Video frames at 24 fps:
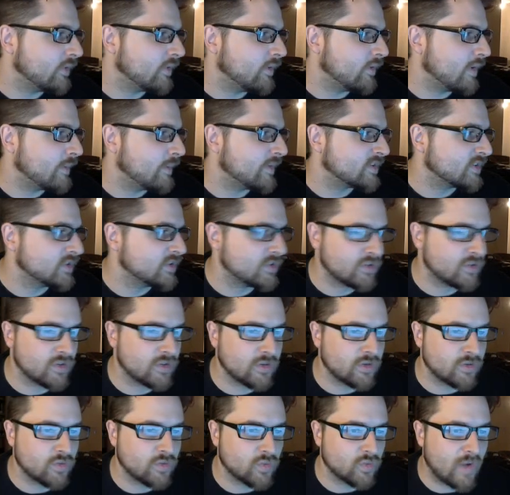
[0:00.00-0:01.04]
I'm actually just going to
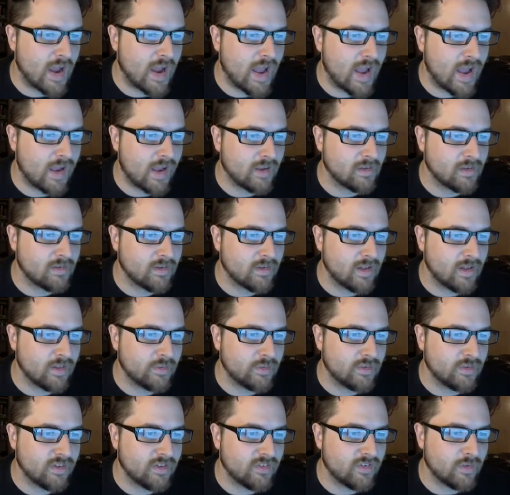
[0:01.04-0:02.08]
drag LOD
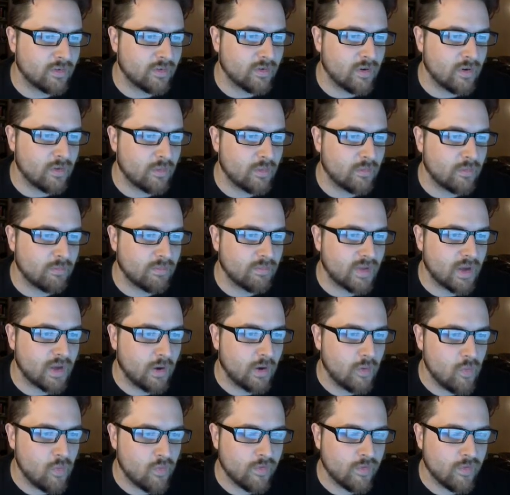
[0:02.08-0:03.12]
0
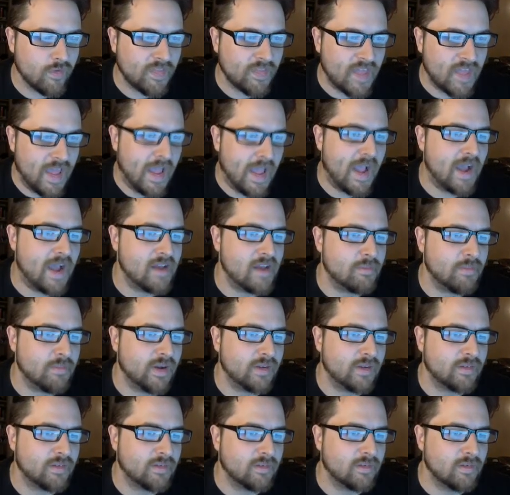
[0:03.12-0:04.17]
over the add
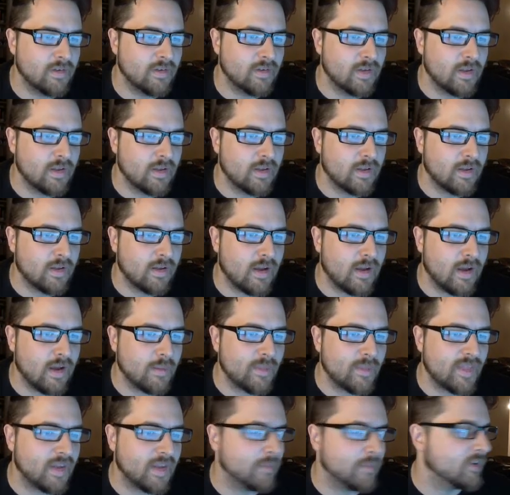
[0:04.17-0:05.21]
button. And then
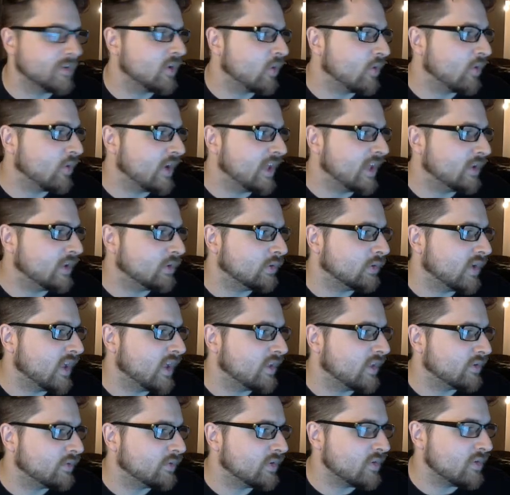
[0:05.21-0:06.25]
I'm going to go to
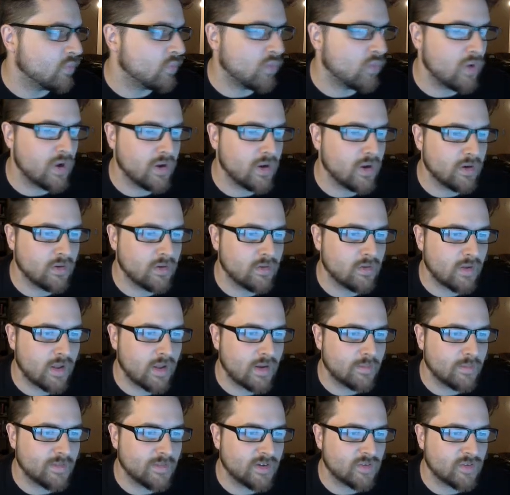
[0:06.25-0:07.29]
LOD 1 and I'm
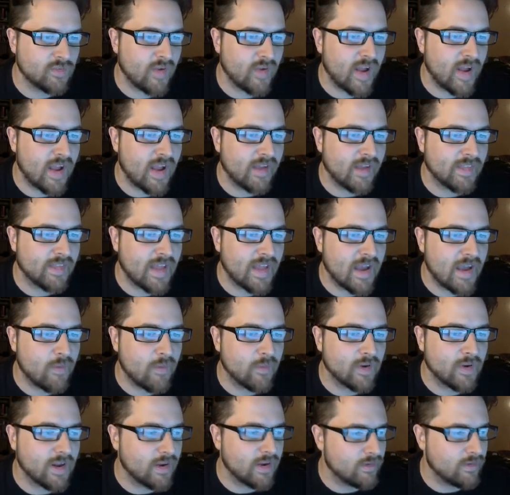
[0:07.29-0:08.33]
going to drag that one
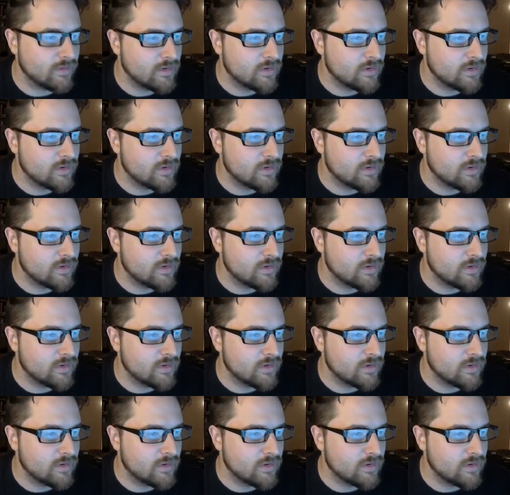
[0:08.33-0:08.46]
out.